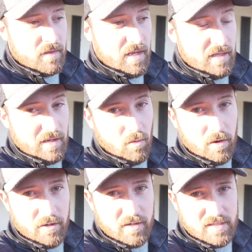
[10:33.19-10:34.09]
and that
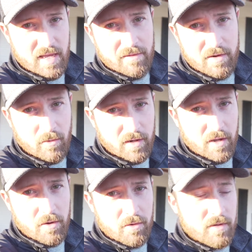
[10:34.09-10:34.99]
water doesn't have anywhere to
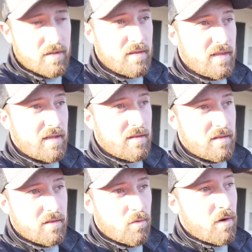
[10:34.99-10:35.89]
go, then
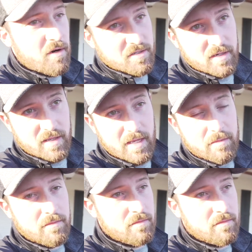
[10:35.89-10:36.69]
the water is going to keep